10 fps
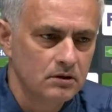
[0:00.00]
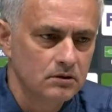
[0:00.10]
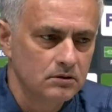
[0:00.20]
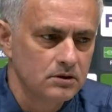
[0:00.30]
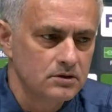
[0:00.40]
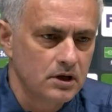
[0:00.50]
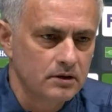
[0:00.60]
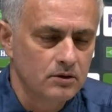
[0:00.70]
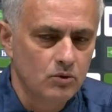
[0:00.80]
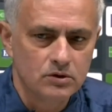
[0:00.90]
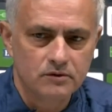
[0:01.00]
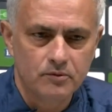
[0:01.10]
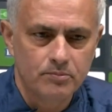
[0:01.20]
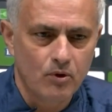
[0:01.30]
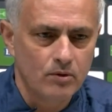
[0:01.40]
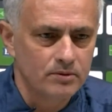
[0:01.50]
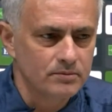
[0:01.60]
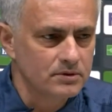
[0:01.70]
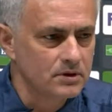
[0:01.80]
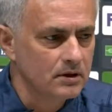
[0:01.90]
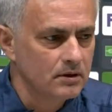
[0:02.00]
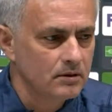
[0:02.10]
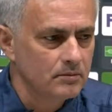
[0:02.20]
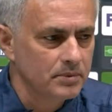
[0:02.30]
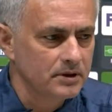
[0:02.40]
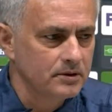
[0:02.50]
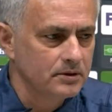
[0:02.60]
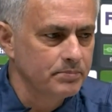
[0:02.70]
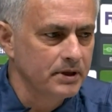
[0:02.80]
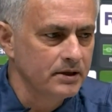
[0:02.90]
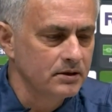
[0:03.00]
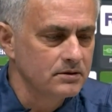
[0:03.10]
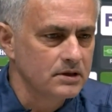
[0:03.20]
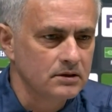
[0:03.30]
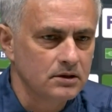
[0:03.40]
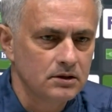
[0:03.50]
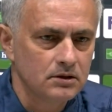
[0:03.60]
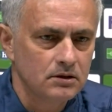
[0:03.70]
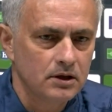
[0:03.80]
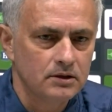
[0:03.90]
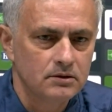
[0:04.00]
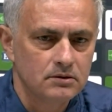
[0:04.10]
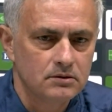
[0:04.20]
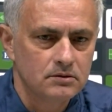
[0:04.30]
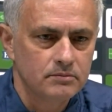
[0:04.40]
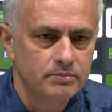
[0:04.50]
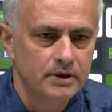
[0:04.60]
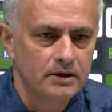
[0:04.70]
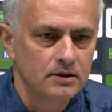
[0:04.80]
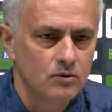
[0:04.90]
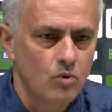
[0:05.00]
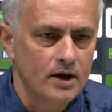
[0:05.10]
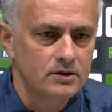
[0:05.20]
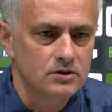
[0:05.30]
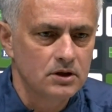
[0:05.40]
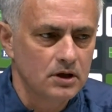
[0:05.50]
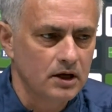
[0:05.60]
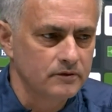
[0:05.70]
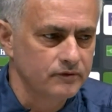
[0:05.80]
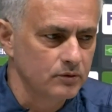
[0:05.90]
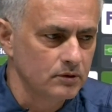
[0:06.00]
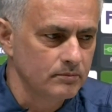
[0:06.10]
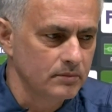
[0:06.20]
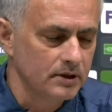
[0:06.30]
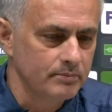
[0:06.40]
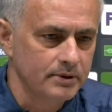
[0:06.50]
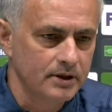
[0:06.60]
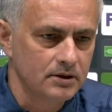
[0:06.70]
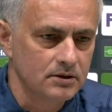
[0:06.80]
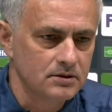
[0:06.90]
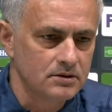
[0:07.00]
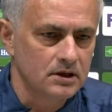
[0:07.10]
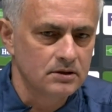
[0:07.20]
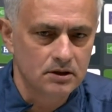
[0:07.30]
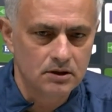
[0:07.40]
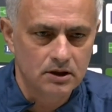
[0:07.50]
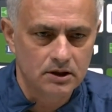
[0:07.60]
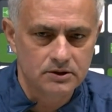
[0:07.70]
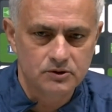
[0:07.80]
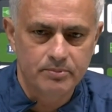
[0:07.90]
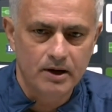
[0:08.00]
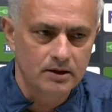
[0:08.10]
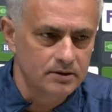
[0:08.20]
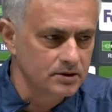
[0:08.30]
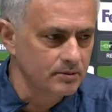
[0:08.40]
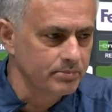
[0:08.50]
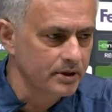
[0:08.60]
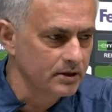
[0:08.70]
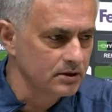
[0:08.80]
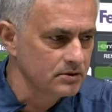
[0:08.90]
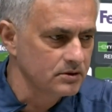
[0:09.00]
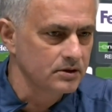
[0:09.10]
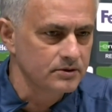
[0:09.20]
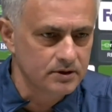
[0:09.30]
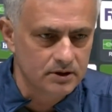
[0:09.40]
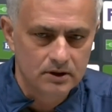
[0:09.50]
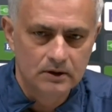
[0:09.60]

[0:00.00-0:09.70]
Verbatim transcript: These are the wonderful problems. But playing Sunday and playing Wednesday at Fulham and playing Sunday against Palace and playing Thursday